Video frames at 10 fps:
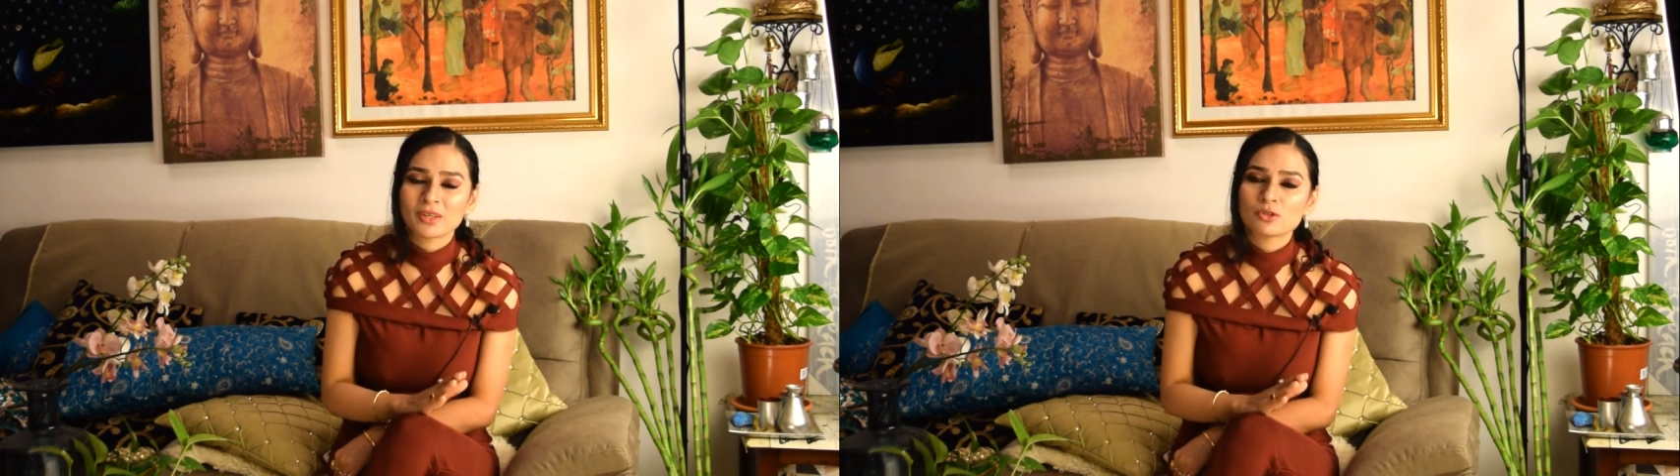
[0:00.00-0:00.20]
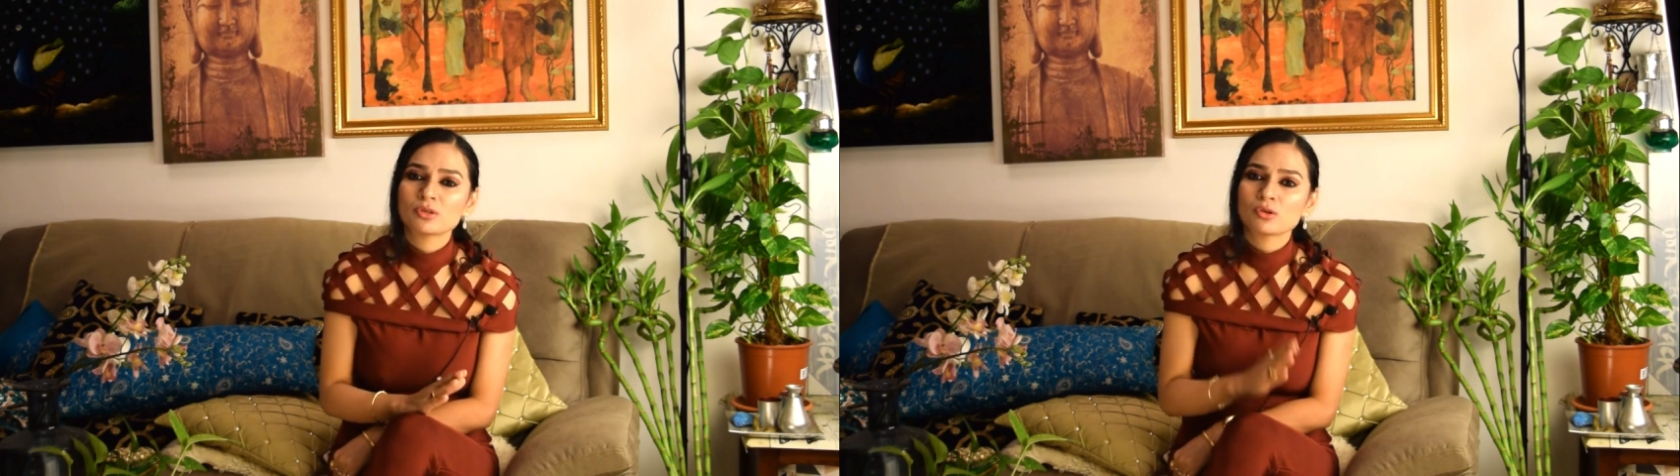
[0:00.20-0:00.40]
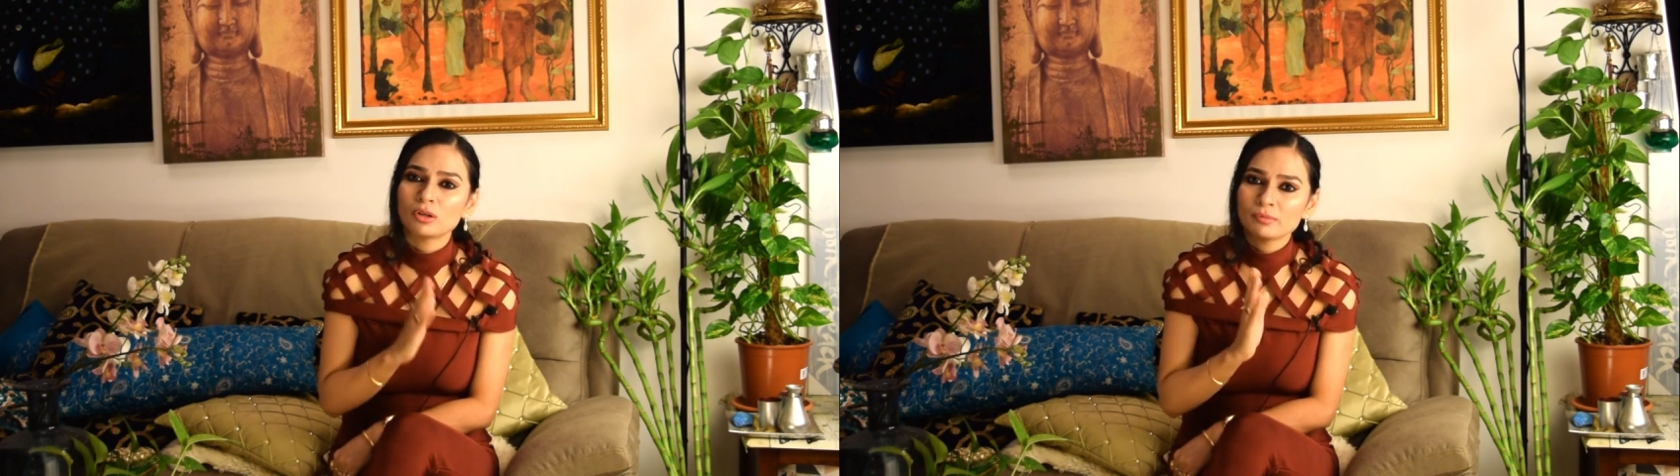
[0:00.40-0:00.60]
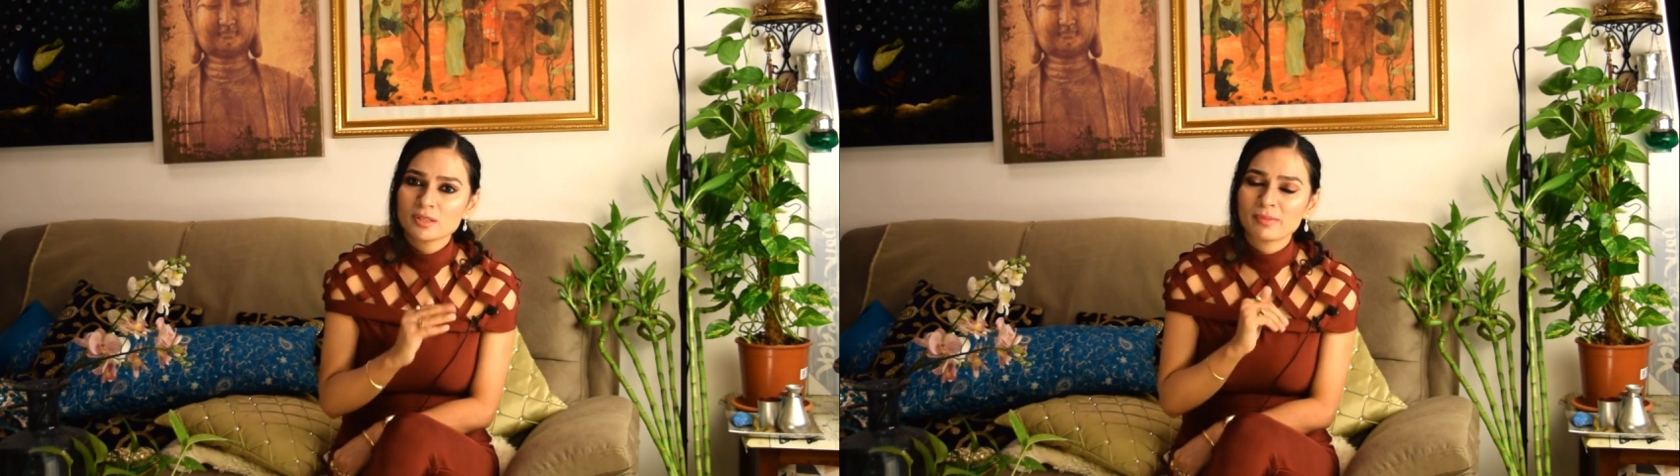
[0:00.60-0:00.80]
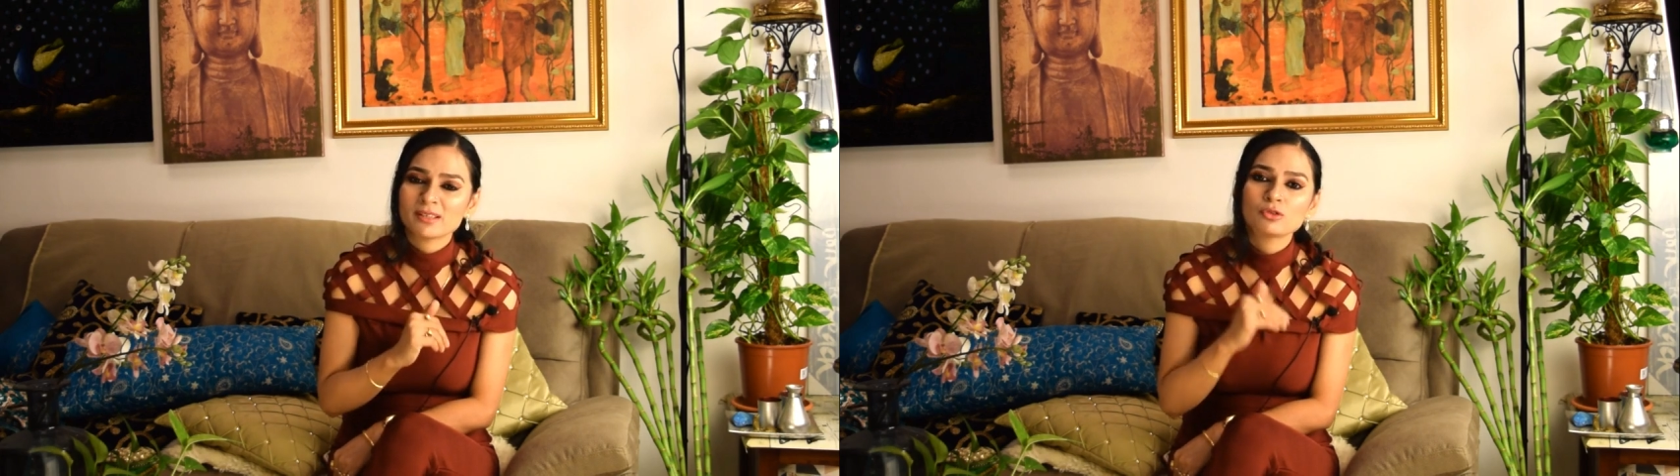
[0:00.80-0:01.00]
So it's
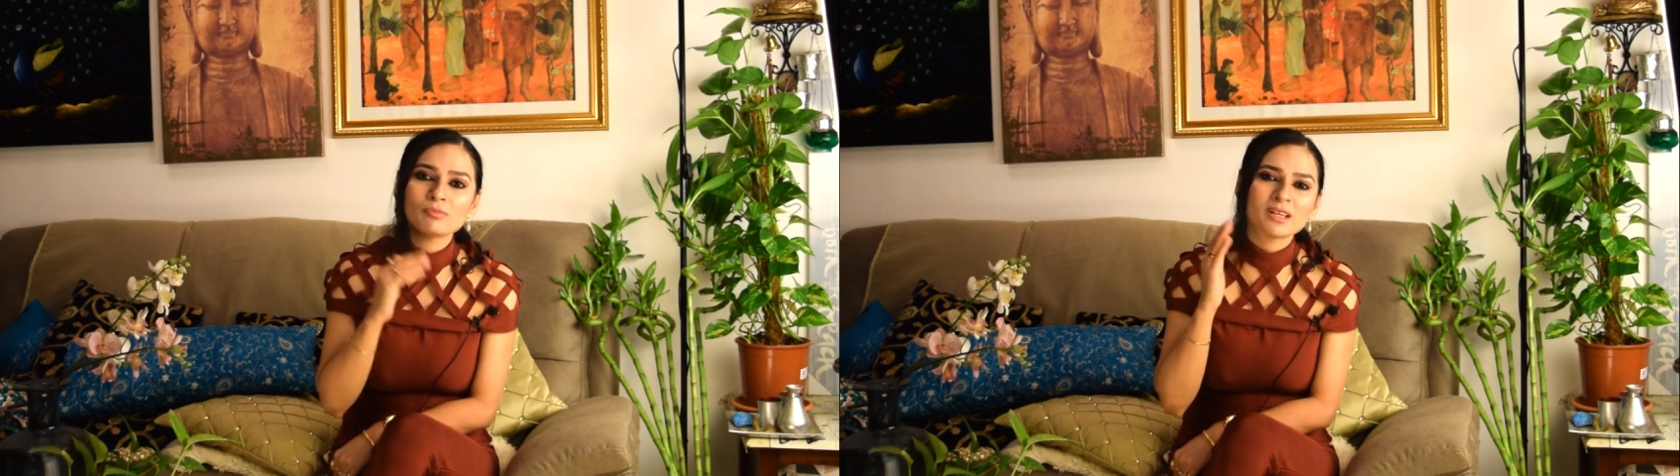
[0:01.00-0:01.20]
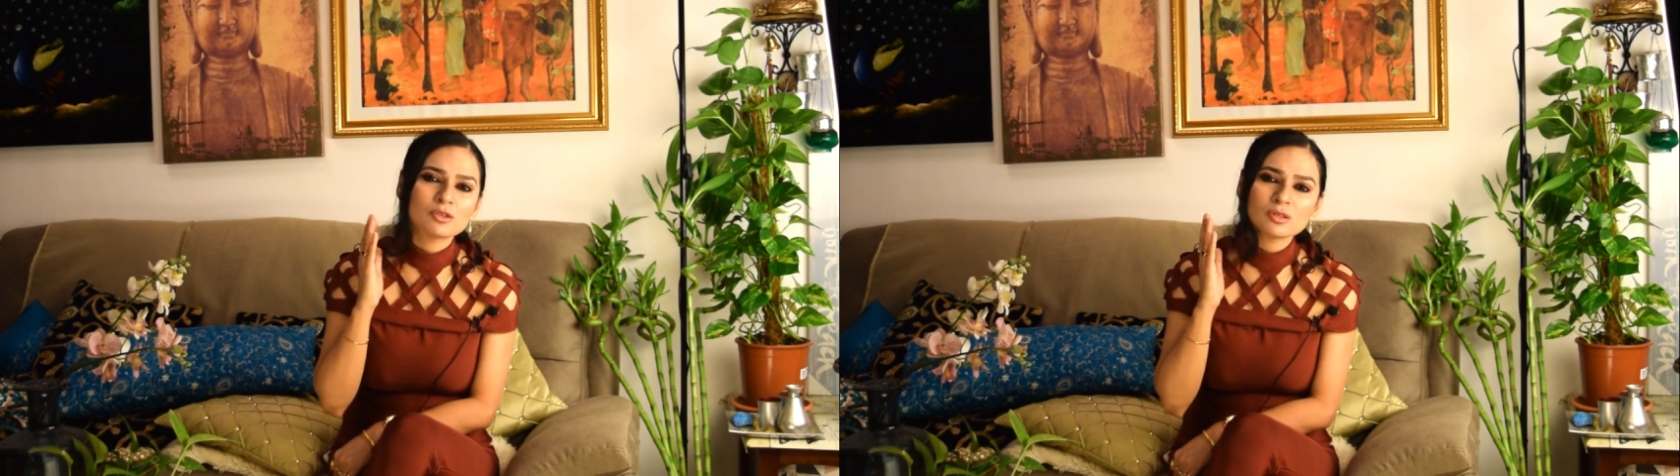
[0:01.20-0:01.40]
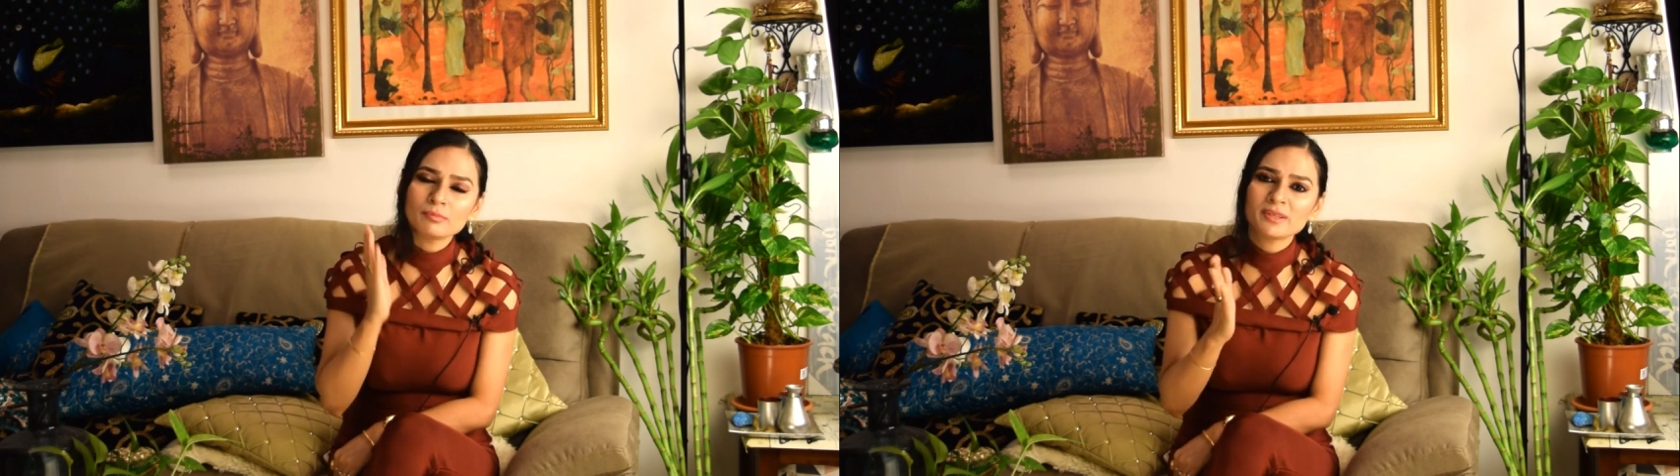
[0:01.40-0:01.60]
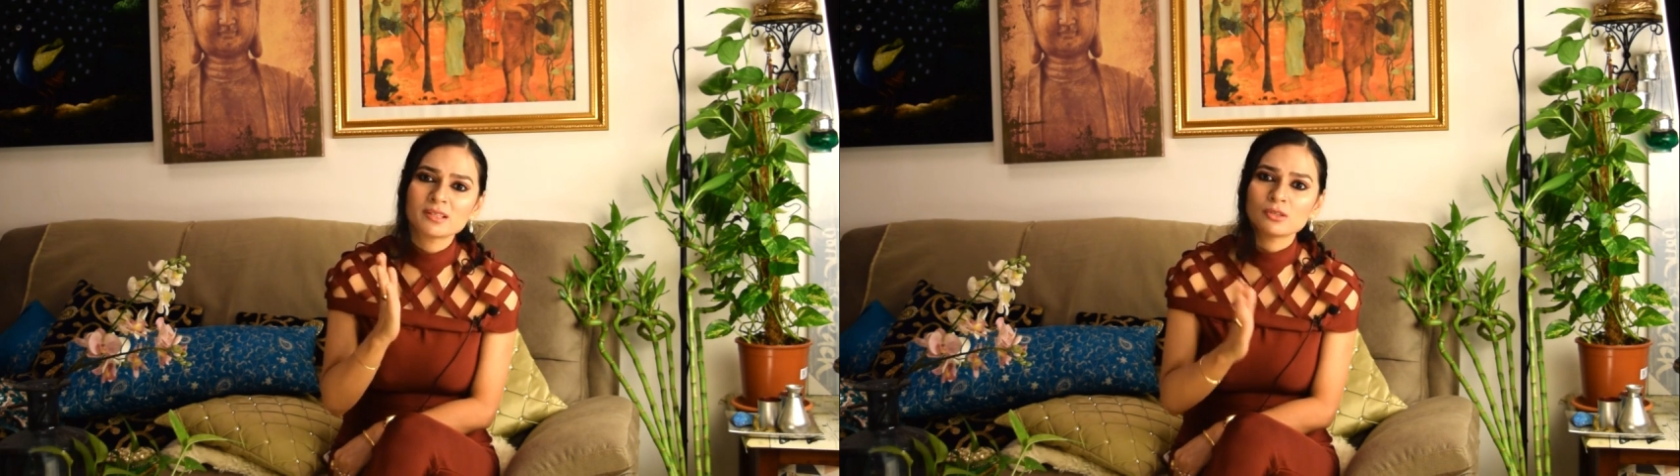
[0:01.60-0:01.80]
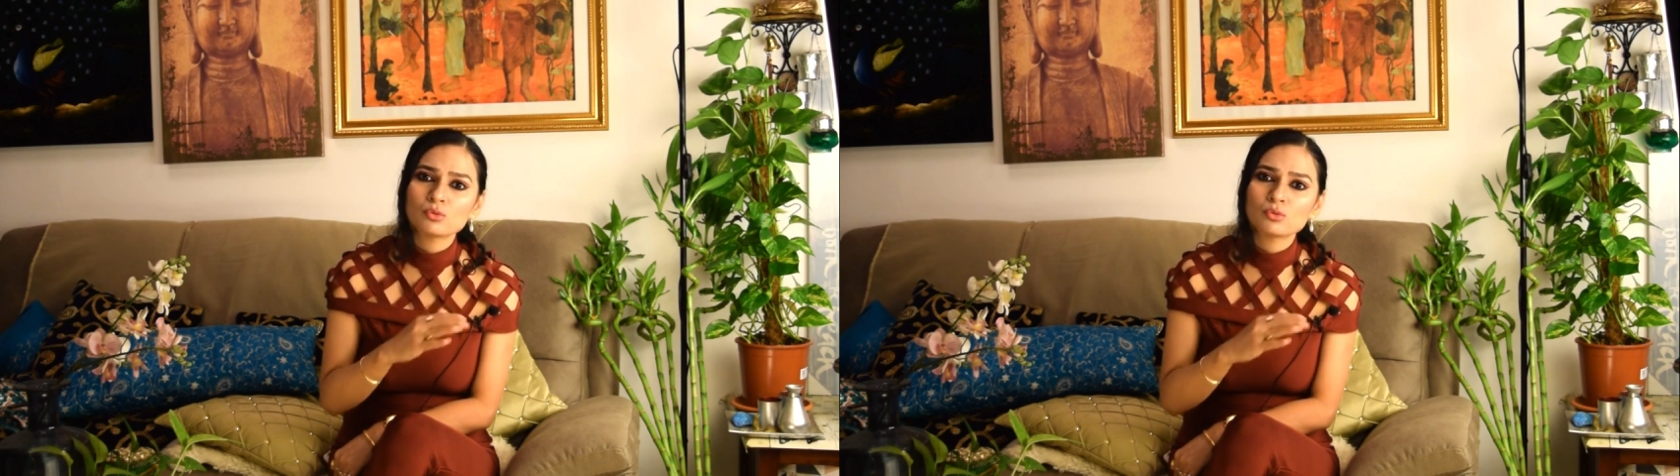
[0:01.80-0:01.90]
always better to make yourself busy.